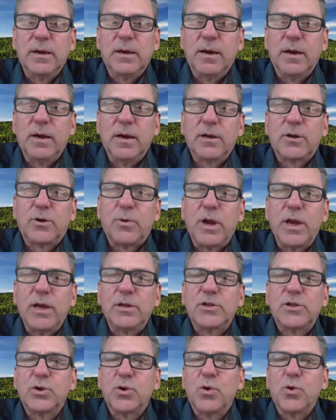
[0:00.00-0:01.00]

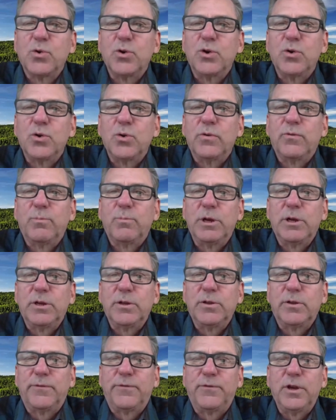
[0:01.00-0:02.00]
Craig, so you have been
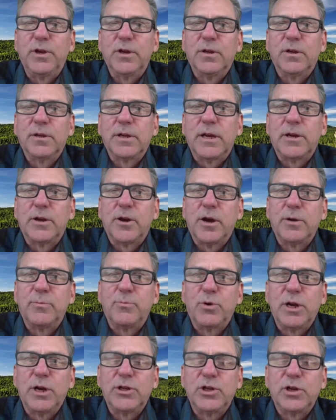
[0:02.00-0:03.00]
in the field at
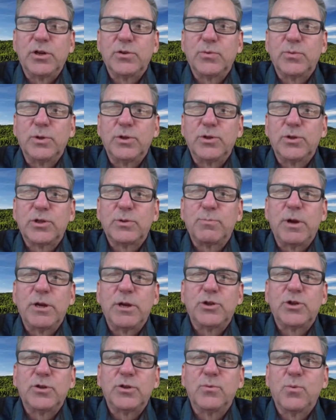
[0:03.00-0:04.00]
Hot Breccia, as we just
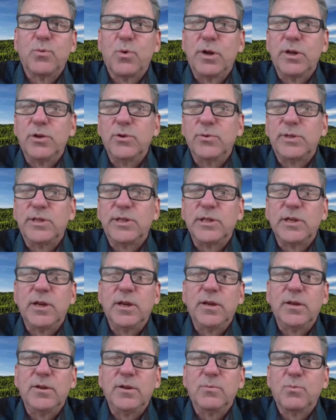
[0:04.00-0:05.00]
mentioned. What are you
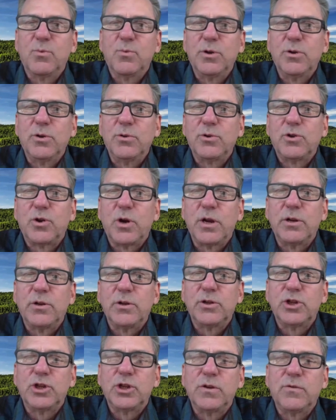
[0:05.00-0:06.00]
seeing? What are you trying
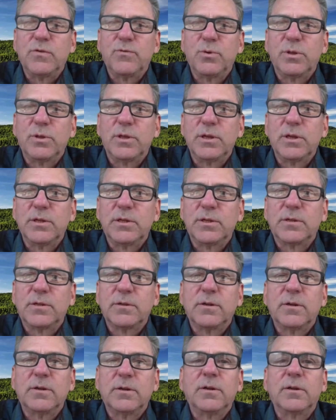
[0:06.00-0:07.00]
to achieve with this
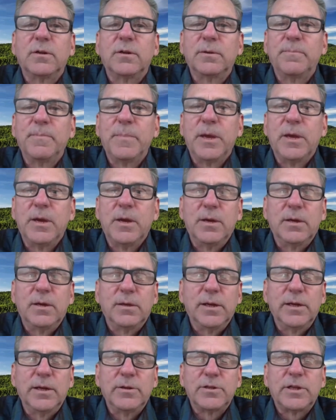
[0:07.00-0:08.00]

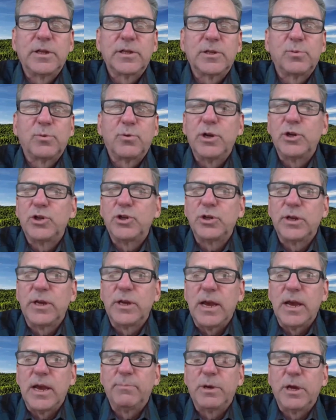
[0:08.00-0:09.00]
latest exploration
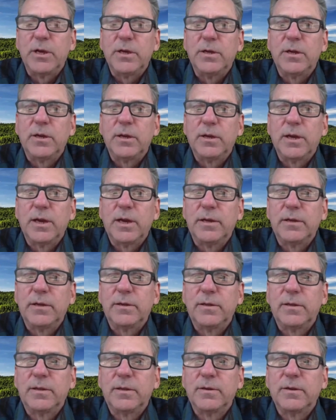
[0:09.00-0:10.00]
campaign at
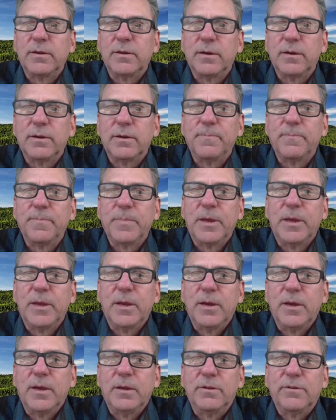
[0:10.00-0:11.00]
the
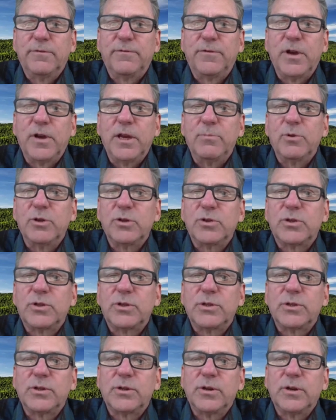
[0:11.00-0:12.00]

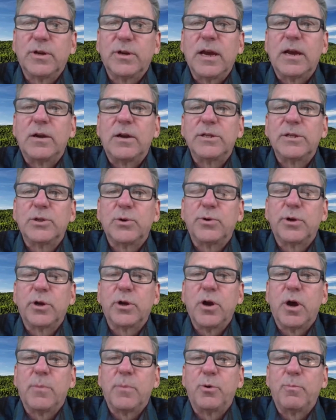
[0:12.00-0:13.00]
famous
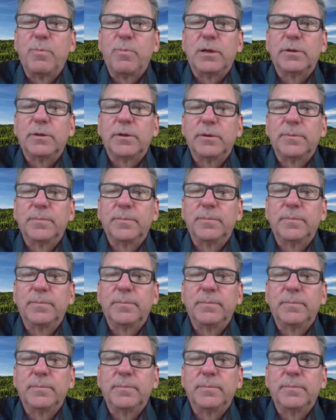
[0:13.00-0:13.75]
Arizona Copper Belt?